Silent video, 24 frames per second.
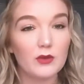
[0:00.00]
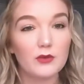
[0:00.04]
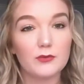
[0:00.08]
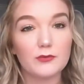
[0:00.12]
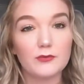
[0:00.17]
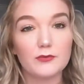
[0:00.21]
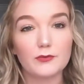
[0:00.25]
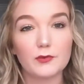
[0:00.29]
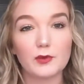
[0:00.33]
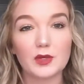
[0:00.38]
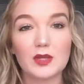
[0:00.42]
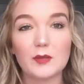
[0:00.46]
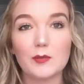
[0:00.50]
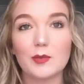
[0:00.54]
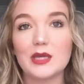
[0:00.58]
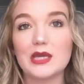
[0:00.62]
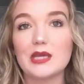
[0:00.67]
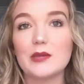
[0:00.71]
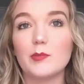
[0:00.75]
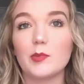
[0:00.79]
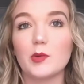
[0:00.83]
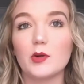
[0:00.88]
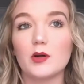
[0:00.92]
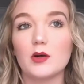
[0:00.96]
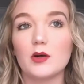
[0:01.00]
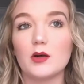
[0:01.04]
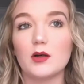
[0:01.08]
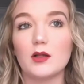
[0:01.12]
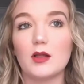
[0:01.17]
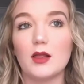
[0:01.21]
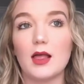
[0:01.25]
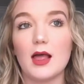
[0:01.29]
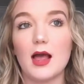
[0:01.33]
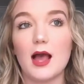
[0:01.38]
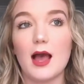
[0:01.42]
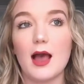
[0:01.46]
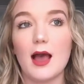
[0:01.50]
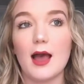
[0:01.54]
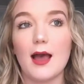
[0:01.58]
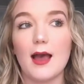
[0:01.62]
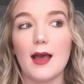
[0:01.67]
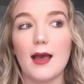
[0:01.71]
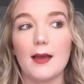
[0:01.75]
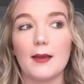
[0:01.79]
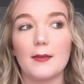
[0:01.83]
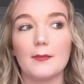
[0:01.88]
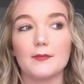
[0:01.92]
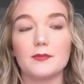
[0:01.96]
Free People,
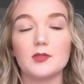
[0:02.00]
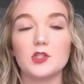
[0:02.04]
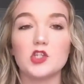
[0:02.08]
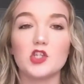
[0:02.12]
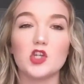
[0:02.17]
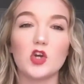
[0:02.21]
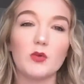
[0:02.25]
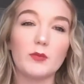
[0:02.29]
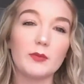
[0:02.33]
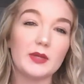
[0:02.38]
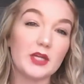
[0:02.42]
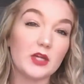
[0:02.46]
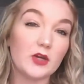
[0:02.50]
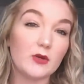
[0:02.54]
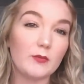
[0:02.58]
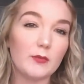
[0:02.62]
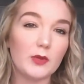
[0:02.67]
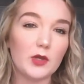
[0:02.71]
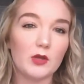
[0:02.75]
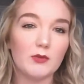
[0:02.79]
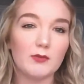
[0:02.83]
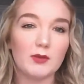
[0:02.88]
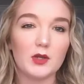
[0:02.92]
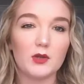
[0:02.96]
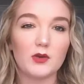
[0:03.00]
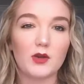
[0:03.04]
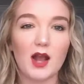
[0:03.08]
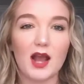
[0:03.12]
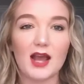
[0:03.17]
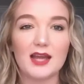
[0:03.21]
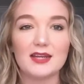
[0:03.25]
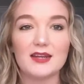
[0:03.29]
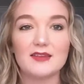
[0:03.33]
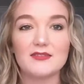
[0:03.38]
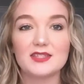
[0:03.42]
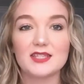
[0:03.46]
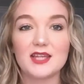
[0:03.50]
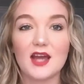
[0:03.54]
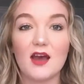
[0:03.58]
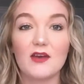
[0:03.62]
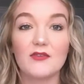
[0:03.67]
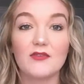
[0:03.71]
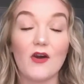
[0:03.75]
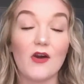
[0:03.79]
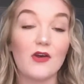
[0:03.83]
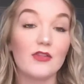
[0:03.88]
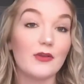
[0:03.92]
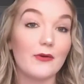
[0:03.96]
Show Me Your Moo kind of
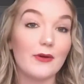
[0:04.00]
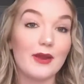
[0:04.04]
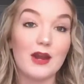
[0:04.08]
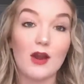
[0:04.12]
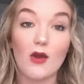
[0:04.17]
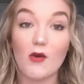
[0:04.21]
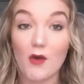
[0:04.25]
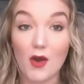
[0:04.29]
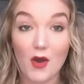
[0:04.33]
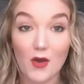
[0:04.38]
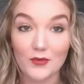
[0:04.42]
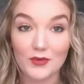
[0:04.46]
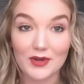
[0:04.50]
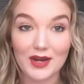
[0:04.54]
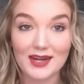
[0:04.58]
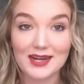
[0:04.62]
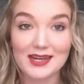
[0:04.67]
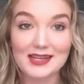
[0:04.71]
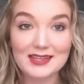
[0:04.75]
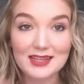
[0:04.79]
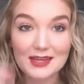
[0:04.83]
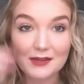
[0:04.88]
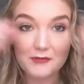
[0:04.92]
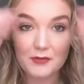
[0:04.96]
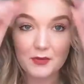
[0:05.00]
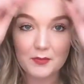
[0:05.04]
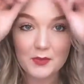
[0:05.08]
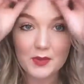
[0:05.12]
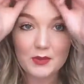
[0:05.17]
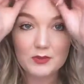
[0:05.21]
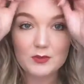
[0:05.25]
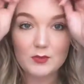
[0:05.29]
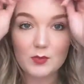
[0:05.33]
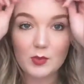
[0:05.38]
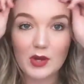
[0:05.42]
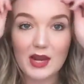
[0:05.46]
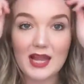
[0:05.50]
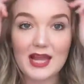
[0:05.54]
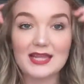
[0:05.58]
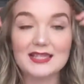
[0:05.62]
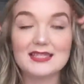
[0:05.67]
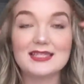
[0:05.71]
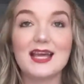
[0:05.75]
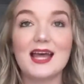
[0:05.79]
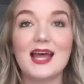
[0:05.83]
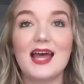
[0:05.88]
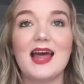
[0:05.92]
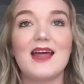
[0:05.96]
stuff, although I don't own anything from those
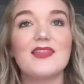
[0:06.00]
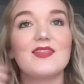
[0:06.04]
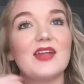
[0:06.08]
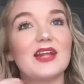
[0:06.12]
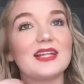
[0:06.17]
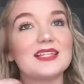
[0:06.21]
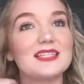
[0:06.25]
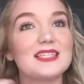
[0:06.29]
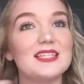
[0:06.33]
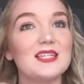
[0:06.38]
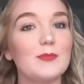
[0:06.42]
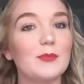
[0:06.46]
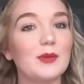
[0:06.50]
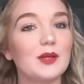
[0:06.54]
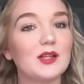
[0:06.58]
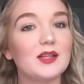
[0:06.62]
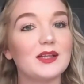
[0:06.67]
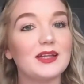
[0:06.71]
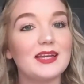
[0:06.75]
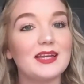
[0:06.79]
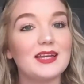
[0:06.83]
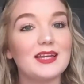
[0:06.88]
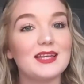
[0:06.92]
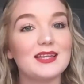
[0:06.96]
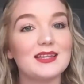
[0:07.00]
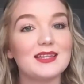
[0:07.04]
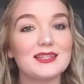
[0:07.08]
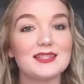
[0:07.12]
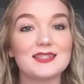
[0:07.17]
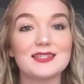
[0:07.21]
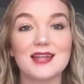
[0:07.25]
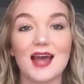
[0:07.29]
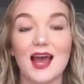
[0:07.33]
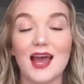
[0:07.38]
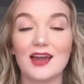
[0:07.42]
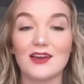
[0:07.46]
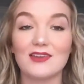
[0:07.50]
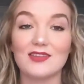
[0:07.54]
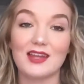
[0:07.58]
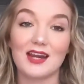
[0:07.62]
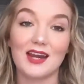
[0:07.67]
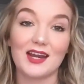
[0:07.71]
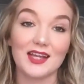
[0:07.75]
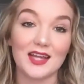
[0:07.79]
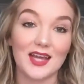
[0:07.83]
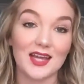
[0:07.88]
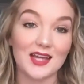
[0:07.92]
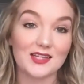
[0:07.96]
brands. That's typically the style
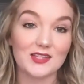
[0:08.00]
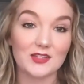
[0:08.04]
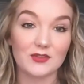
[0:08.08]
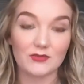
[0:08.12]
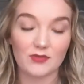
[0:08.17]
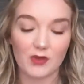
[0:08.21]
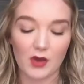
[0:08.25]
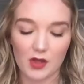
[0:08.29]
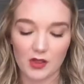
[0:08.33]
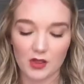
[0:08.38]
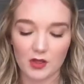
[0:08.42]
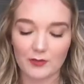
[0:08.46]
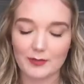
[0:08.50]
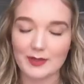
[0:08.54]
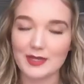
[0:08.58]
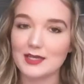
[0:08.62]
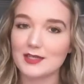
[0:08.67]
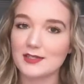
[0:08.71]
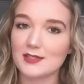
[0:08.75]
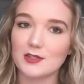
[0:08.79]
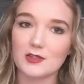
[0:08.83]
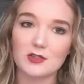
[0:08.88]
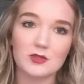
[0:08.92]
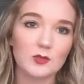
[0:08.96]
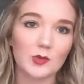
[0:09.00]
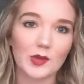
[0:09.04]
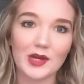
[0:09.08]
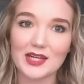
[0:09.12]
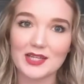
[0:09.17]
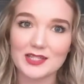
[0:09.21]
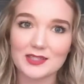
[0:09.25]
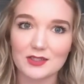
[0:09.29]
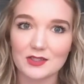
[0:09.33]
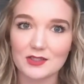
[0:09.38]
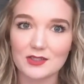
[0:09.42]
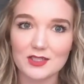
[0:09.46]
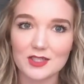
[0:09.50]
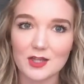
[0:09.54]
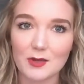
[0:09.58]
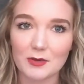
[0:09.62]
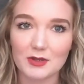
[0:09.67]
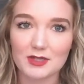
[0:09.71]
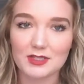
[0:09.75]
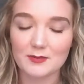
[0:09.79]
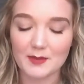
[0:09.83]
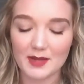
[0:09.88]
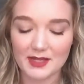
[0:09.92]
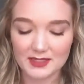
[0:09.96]
that I like to follow because those brands are so
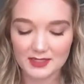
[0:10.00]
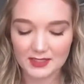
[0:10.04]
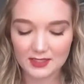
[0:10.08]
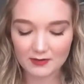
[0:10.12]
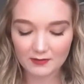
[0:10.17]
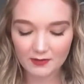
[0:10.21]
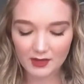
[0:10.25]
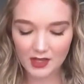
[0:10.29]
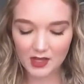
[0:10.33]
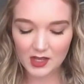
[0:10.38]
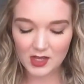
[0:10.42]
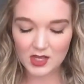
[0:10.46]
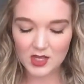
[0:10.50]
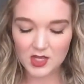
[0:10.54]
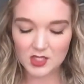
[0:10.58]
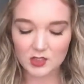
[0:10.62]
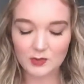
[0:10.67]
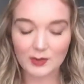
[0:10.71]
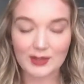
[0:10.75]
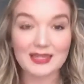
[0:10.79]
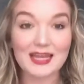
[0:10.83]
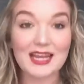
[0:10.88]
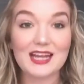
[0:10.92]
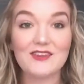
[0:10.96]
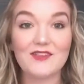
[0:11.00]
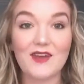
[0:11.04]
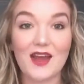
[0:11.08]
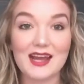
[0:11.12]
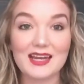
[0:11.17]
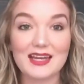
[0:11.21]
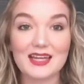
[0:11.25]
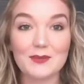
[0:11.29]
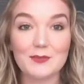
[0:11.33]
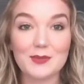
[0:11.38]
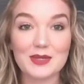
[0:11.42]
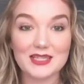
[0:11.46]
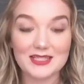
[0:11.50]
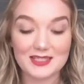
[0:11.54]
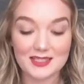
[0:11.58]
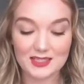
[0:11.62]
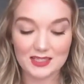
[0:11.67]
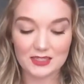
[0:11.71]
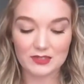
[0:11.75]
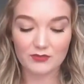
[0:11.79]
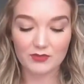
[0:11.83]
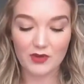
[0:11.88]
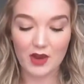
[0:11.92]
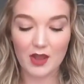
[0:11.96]
expensive. So I like finding
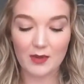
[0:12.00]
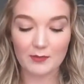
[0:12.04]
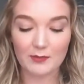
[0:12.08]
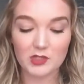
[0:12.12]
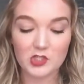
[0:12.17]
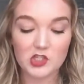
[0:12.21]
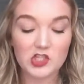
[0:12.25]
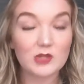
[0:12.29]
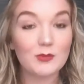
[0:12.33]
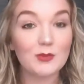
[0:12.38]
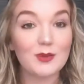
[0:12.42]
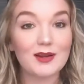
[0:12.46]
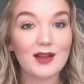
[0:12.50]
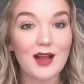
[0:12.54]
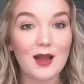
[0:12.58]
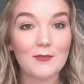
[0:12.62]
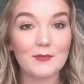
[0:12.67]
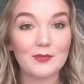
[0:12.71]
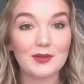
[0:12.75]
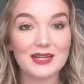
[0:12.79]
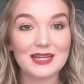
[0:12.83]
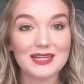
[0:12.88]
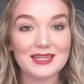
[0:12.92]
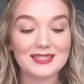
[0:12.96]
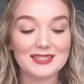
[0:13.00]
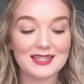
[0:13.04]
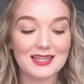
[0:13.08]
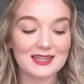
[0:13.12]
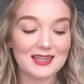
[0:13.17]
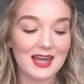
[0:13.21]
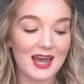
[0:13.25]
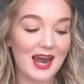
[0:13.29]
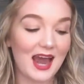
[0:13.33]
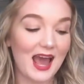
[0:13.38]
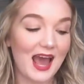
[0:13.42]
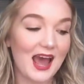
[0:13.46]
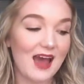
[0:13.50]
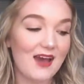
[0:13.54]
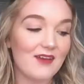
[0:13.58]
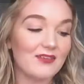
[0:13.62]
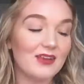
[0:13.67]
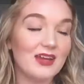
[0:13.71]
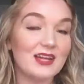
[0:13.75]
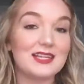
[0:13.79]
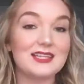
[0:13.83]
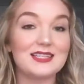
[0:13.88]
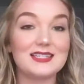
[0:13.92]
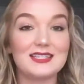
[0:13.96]
pieces from cheaper companies that
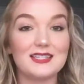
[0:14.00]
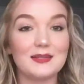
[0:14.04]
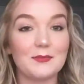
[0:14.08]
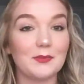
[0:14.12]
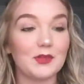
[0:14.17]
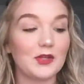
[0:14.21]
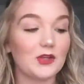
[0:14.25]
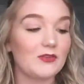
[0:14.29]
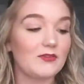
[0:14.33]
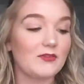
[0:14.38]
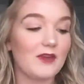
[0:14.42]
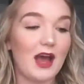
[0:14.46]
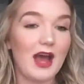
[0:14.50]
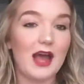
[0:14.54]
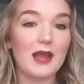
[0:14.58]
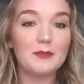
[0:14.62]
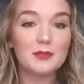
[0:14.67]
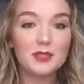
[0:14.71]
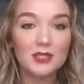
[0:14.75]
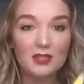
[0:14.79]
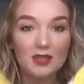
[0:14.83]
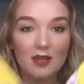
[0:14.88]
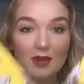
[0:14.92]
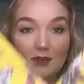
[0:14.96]
have a similar vibe to